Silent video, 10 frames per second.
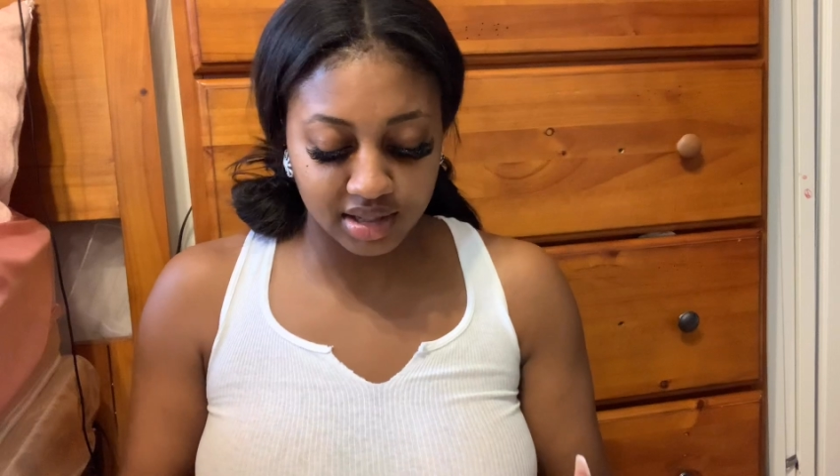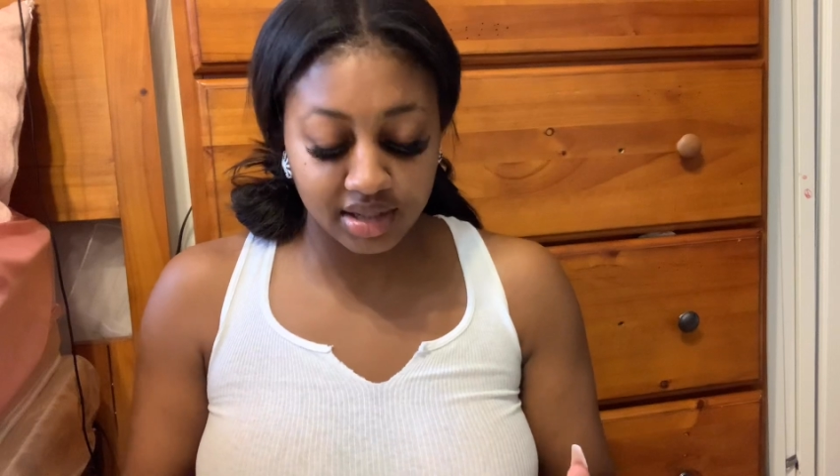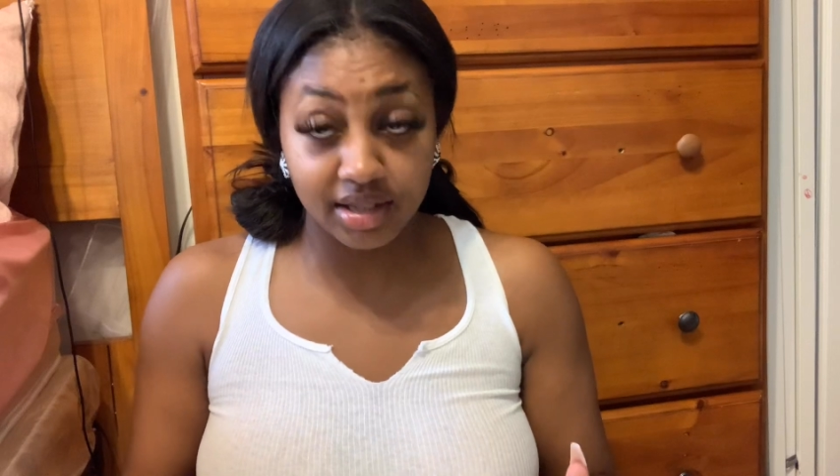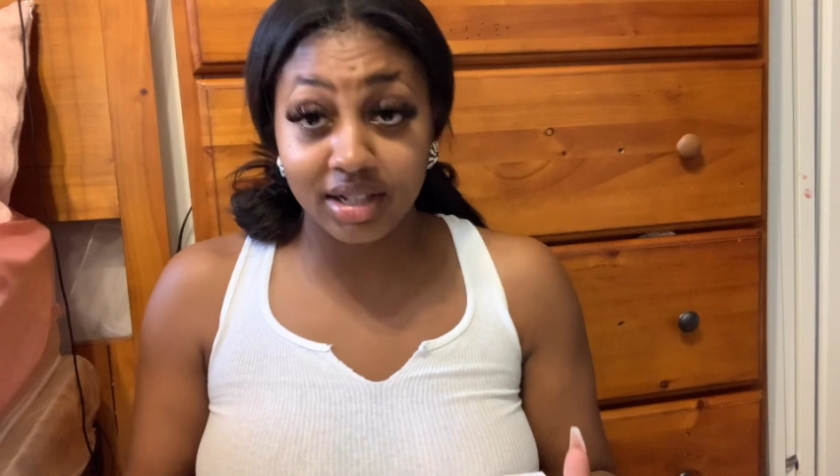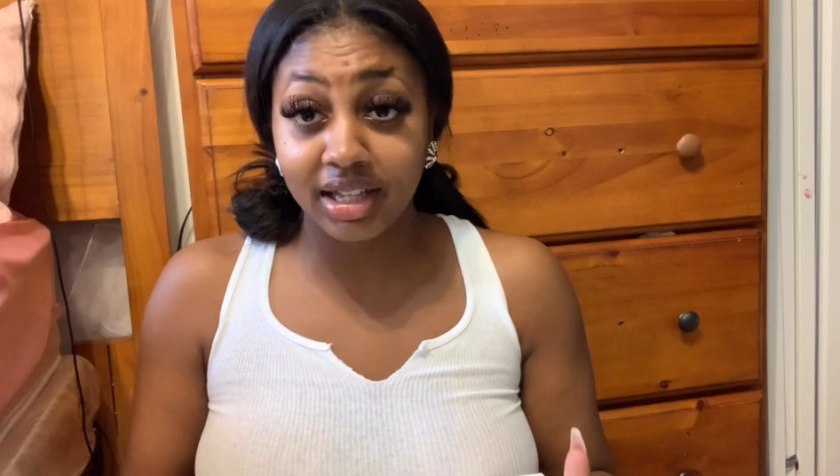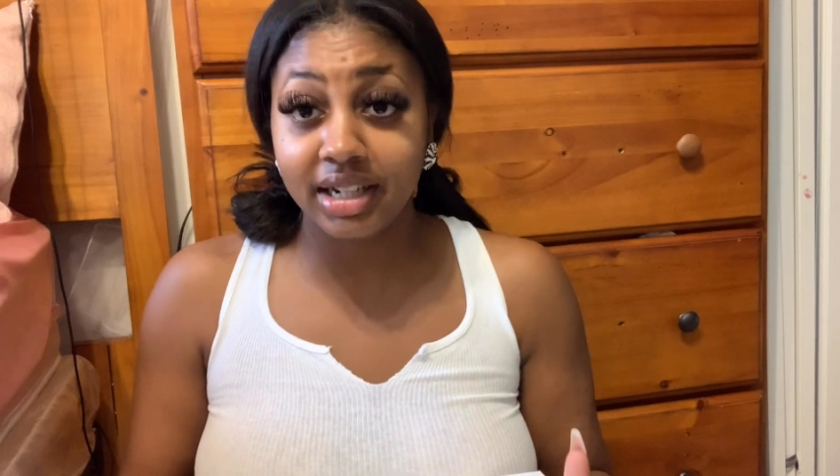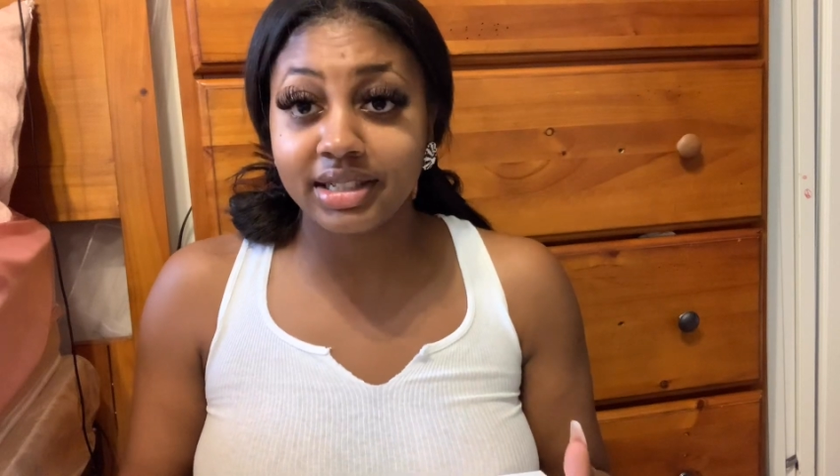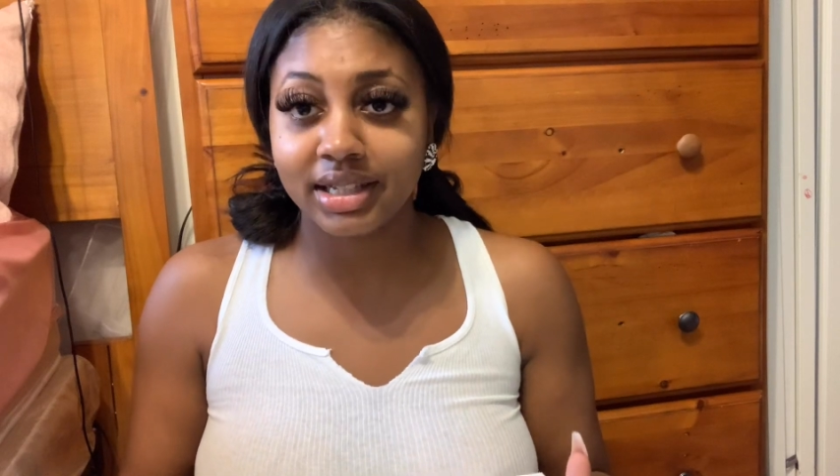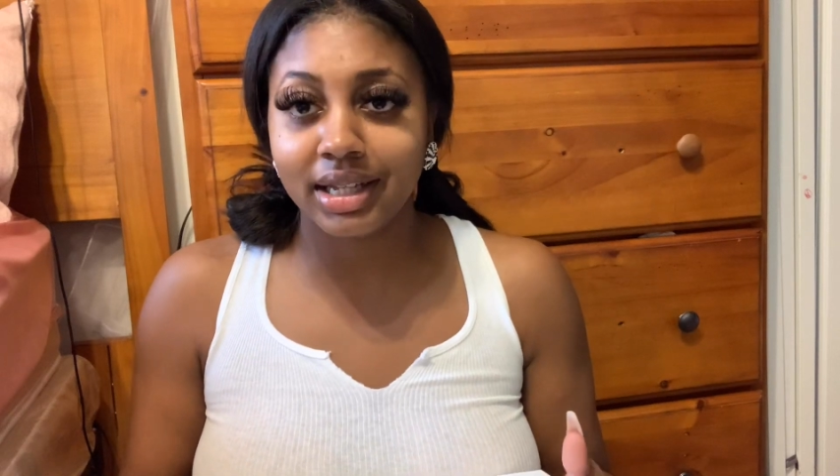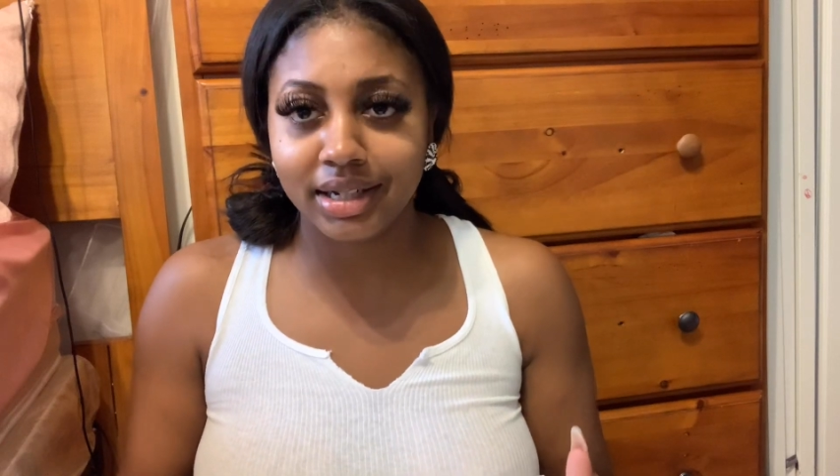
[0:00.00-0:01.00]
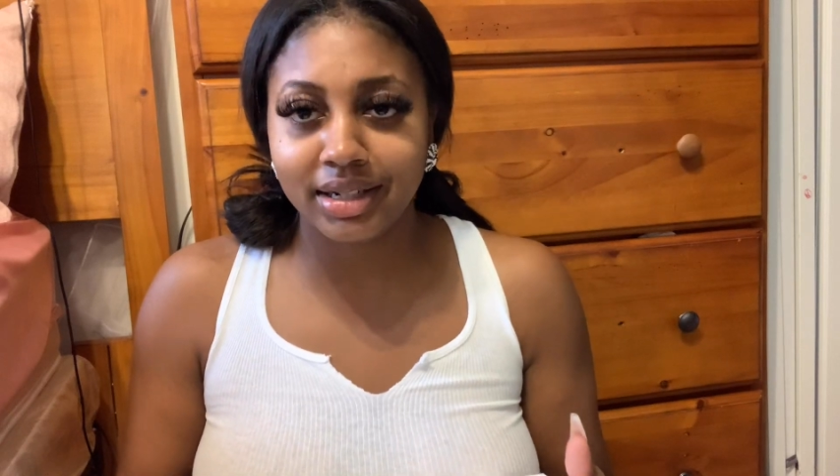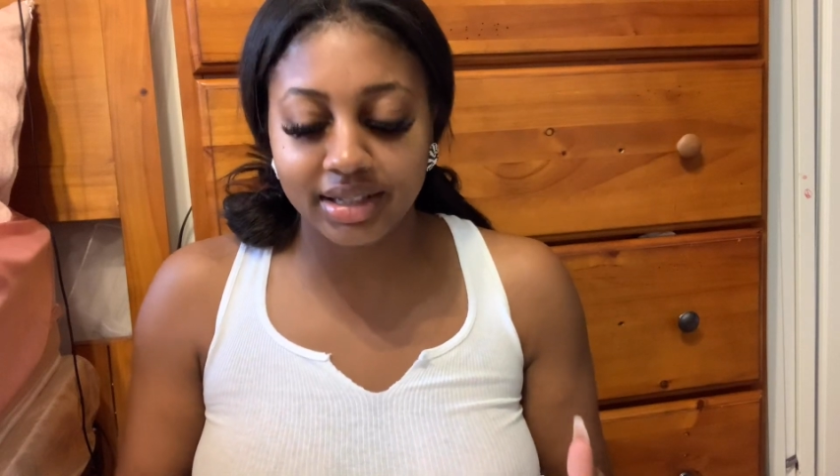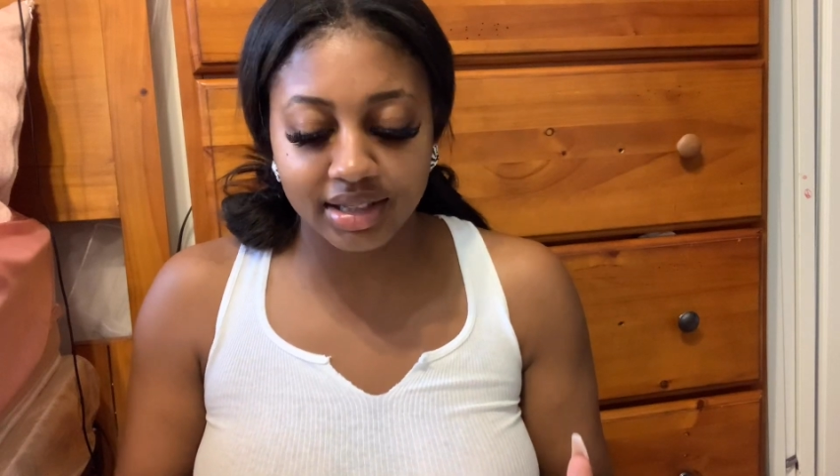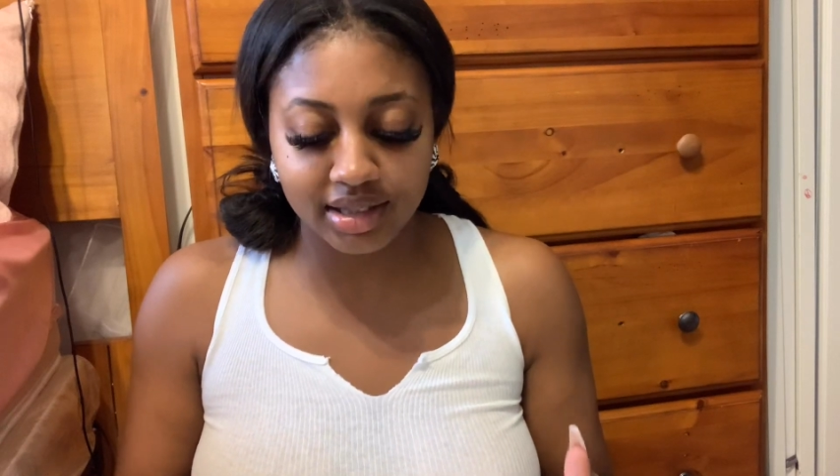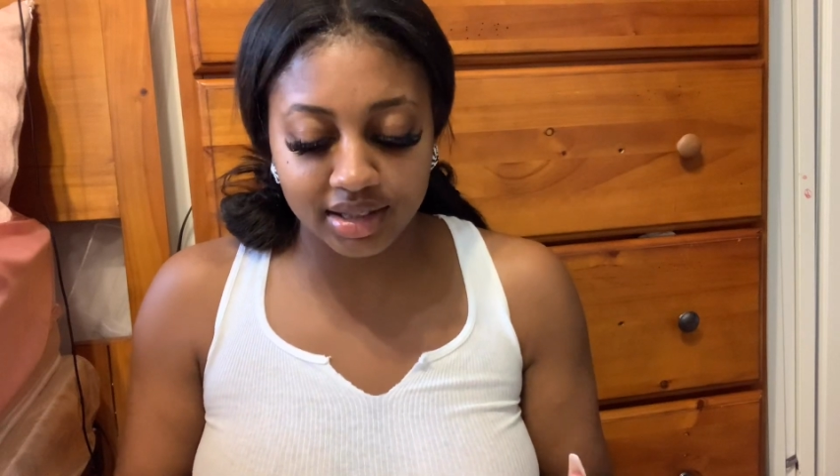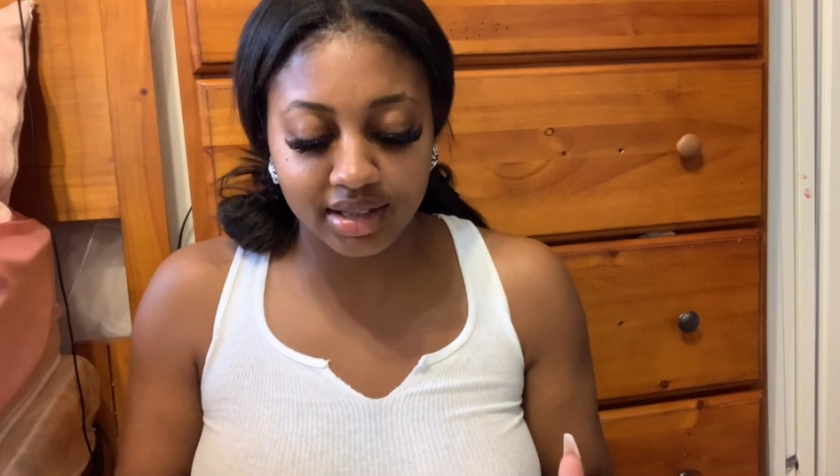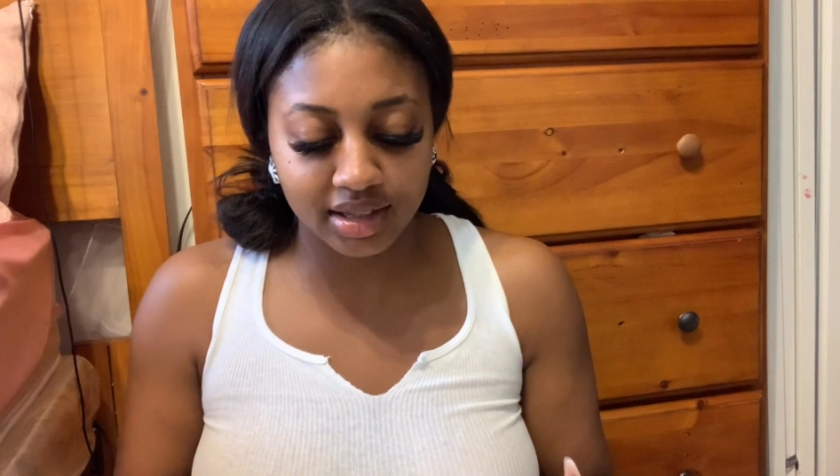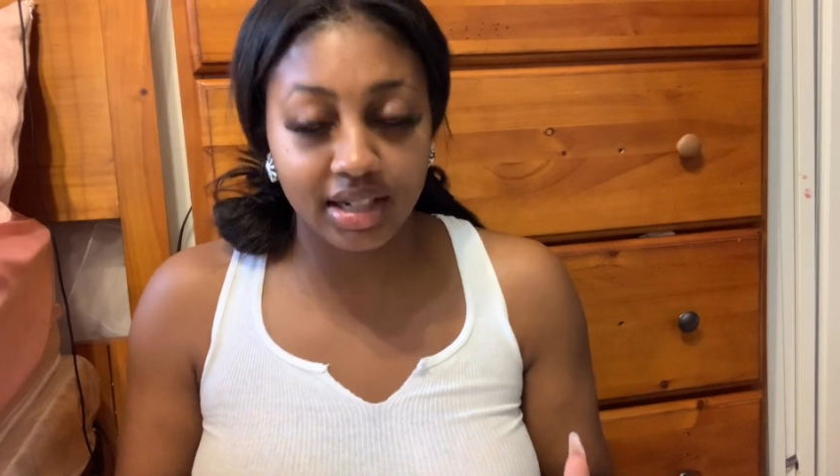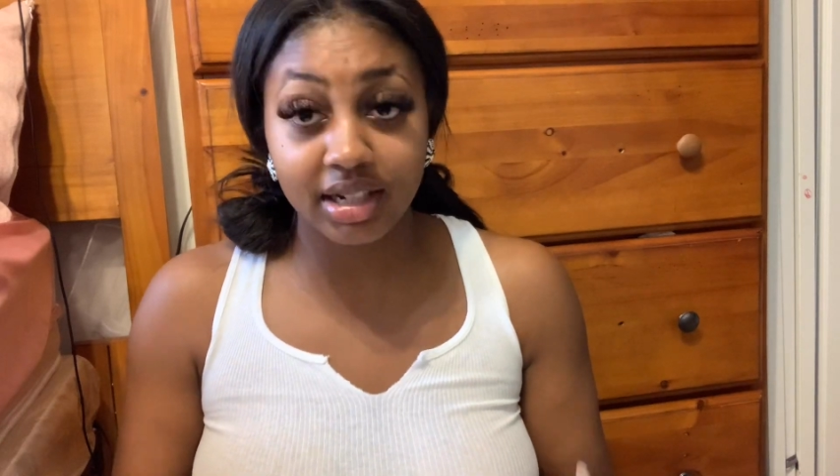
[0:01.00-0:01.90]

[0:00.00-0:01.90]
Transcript: the lady said it